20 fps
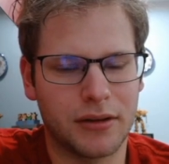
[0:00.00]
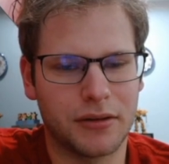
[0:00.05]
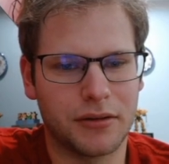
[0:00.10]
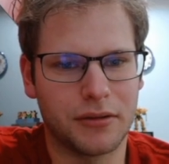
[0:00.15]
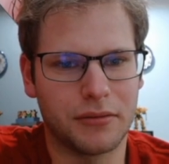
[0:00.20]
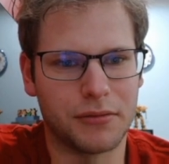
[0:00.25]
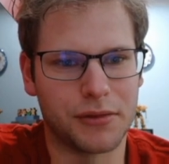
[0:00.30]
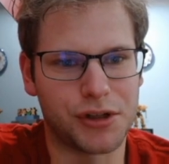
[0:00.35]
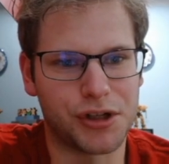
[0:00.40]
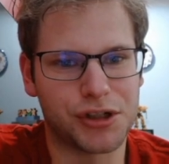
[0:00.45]

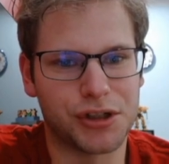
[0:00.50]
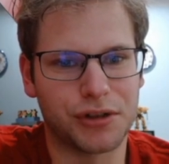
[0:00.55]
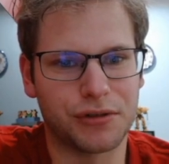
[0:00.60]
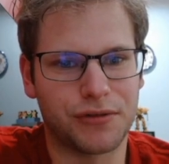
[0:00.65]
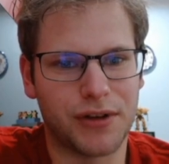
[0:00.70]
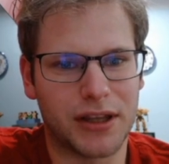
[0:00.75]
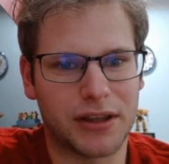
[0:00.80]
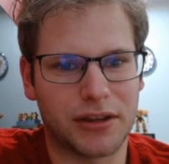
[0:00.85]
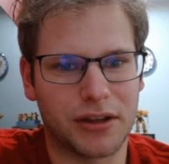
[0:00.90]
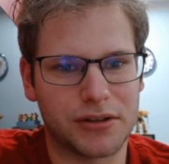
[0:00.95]
Magician of
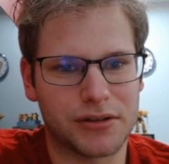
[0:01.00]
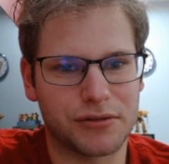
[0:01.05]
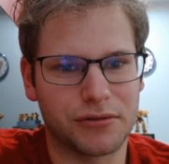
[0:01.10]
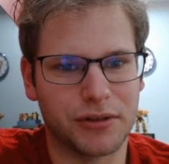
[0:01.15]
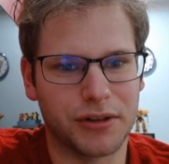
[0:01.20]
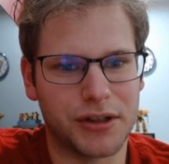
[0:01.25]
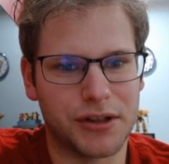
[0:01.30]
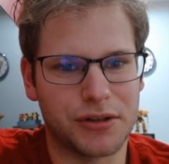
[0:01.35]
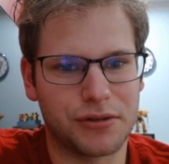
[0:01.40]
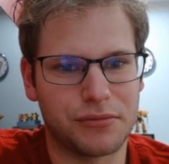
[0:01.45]
Faith doesn't
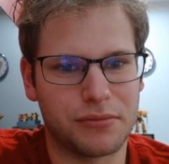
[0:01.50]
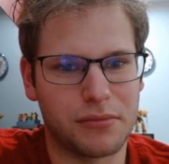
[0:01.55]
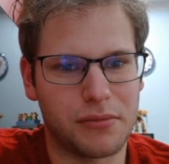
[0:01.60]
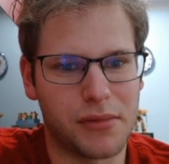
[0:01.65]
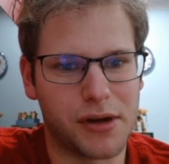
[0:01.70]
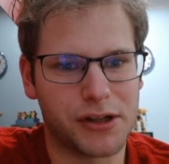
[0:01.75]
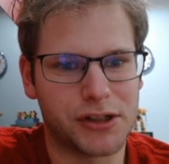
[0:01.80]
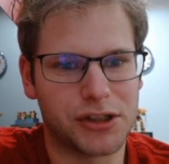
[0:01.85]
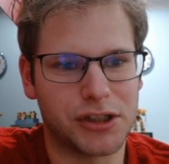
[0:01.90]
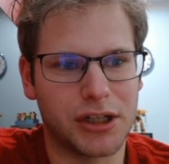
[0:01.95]
really do
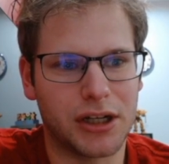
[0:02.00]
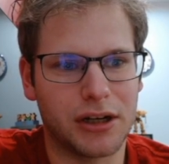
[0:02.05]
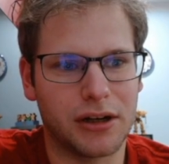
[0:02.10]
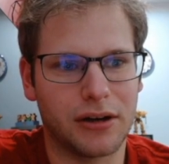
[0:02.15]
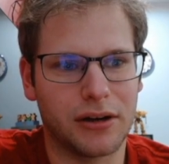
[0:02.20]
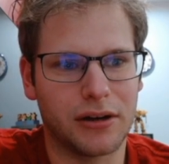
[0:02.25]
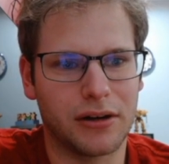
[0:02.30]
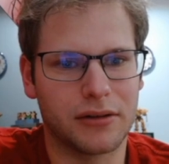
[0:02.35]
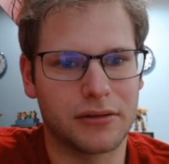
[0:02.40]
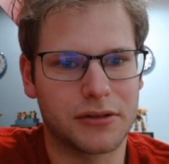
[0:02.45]
much
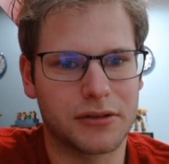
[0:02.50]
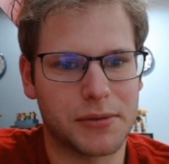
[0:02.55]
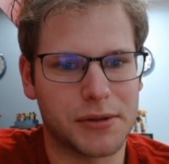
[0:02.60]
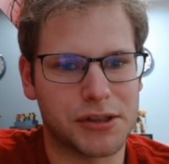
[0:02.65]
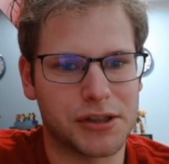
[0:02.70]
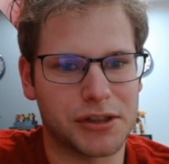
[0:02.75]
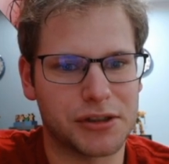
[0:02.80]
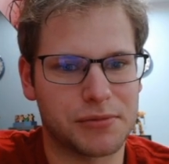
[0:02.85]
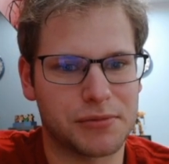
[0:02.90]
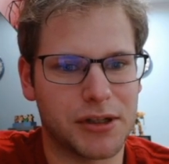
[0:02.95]
here,
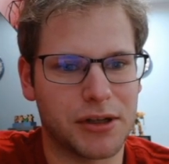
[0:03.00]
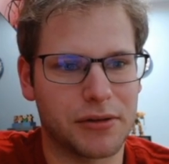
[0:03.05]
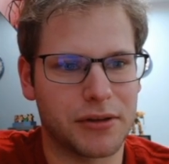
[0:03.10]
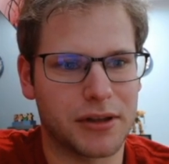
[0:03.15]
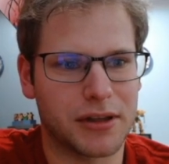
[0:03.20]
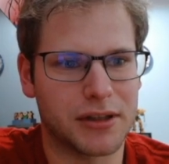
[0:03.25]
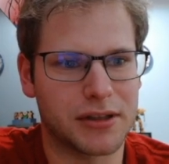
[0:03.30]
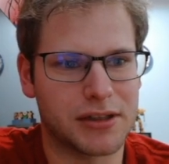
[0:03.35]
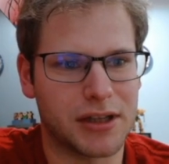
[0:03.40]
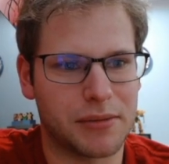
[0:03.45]
especially because we know that
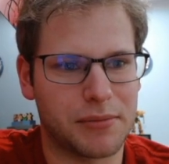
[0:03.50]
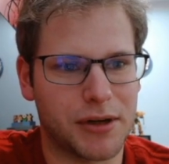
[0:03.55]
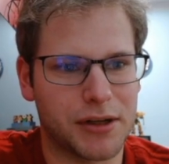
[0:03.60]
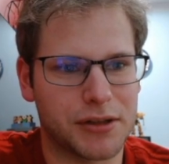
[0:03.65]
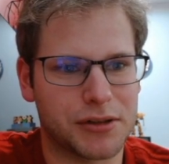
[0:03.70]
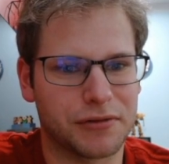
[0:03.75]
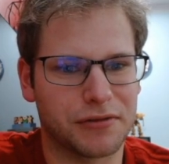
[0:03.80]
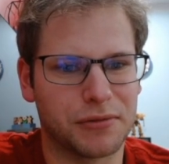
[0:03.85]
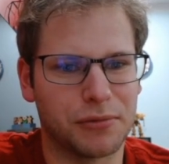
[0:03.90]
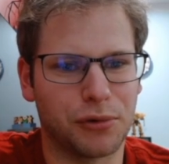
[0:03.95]
this set
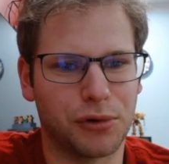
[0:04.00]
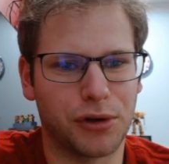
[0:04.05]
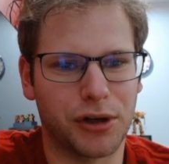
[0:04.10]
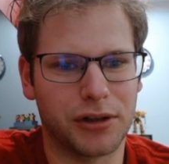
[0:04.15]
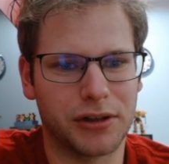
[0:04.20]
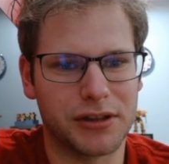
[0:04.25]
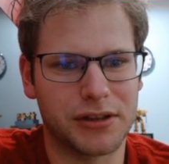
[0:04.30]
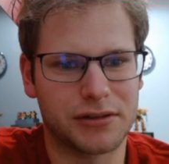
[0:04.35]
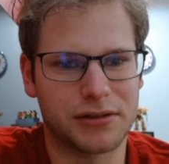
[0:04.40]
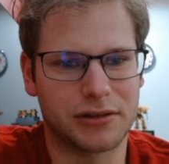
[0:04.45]
monster from Royal
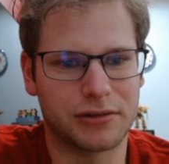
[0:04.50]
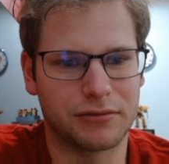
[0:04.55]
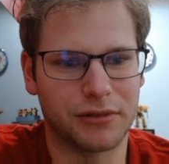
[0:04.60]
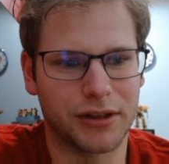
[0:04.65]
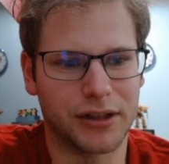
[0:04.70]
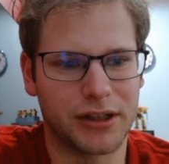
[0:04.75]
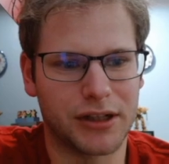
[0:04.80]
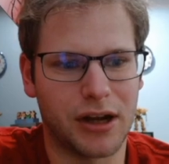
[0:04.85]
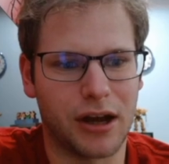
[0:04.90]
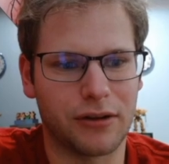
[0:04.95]
is
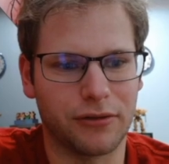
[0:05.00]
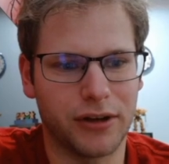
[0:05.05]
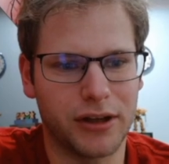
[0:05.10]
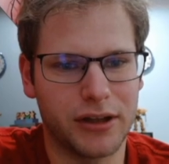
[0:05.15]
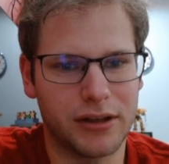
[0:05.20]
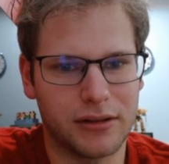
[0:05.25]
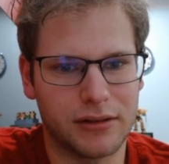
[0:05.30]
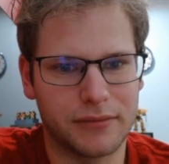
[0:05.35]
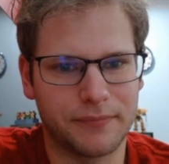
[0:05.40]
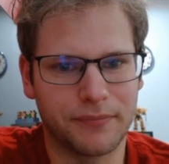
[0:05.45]
really not
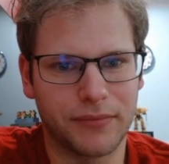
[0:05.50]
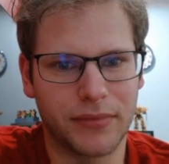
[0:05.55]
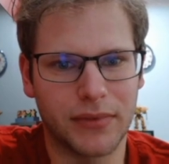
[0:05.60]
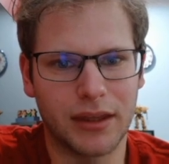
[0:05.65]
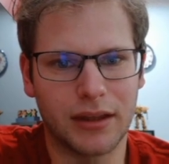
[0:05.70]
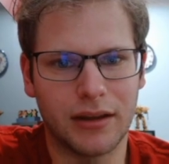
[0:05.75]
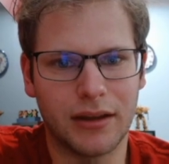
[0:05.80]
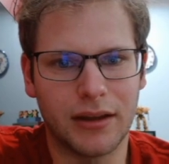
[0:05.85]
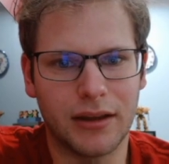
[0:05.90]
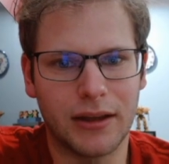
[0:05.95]
real.
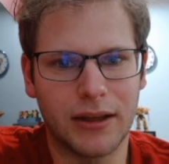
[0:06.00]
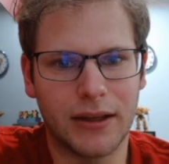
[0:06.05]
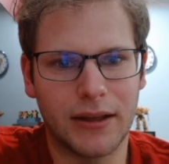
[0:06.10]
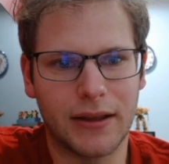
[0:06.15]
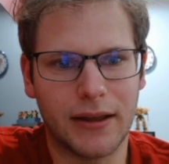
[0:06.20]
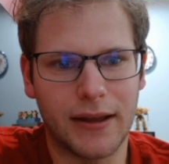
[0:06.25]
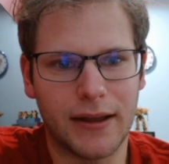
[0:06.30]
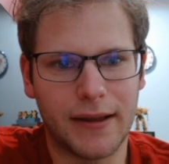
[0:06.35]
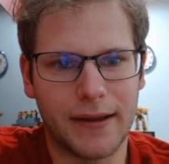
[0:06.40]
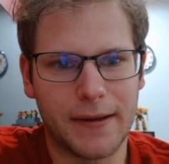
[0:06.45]

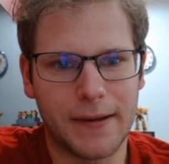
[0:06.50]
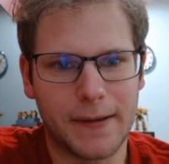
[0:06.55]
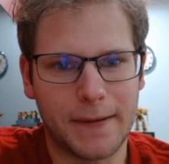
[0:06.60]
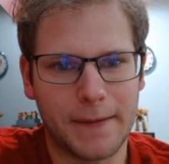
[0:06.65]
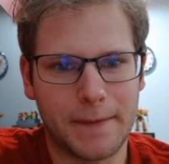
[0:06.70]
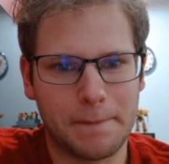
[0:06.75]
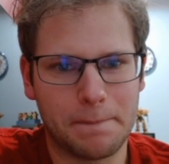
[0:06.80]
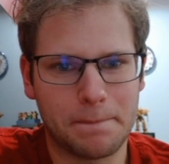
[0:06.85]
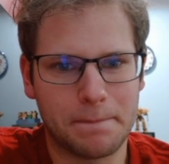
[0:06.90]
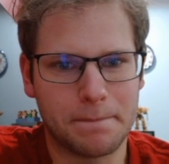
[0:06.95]

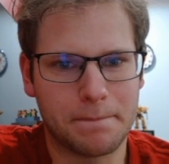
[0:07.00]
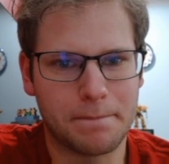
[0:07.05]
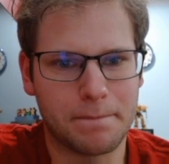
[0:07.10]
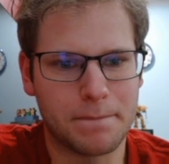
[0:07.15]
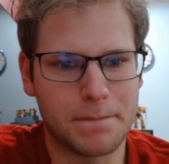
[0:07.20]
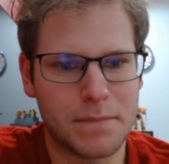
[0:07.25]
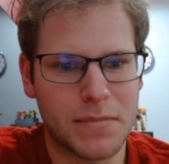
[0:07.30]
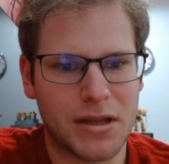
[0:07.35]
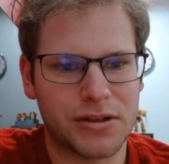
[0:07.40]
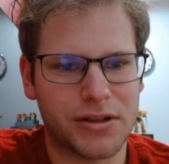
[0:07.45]
So
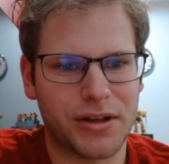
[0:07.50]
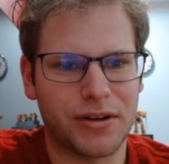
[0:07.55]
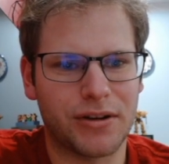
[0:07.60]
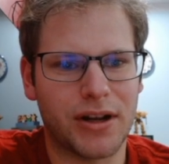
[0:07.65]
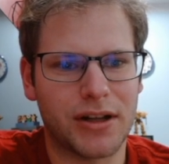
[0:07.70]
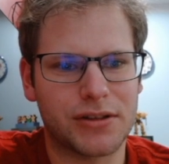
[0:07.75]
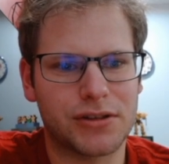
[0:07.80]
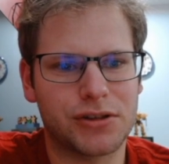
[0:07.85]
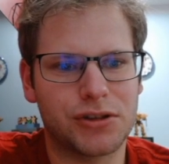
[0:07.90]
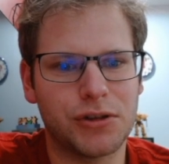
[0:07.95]
you're
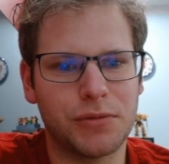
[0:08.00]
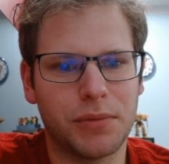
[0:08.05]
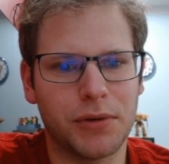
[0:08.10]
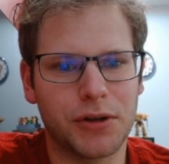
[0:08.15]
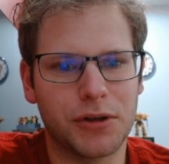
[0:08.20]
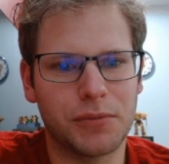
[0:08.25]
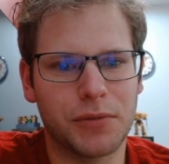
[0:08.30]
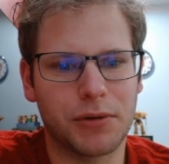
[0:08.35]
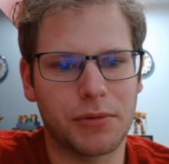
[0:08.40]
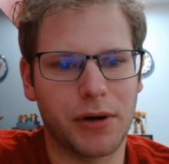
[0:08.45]
not super
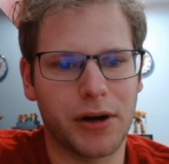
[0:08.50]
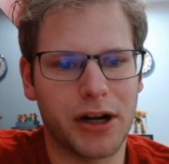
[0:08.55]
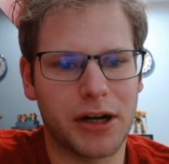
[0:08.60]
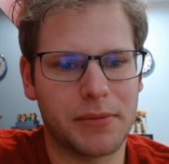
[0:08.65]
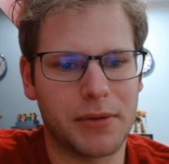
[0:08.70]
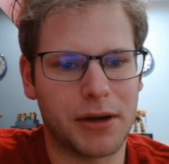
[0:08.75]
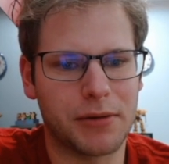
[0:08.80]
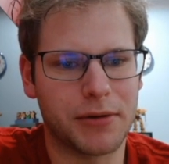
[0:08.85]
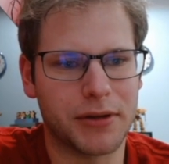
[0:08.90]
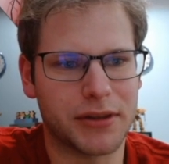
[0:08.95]
duper worried
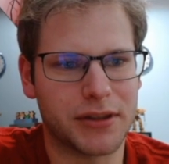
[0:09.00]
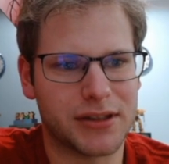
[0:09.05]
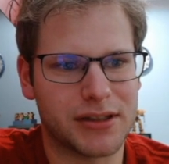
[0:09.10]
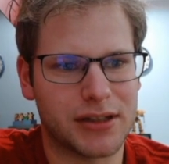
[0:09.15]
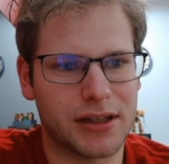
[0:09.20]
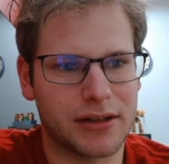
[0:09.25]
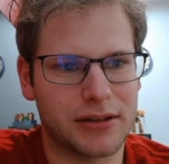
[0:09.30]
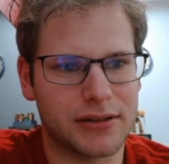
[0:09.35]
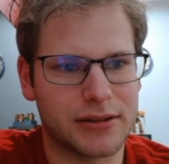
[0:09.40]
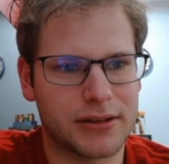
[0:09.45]
about what the
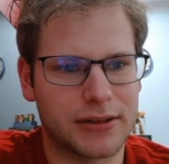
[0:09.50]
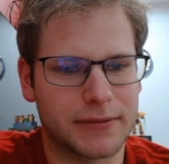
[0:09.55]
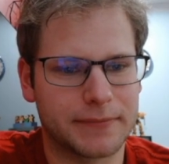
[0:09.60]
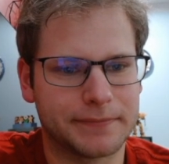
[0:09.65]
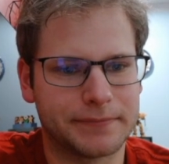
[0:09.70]
set is.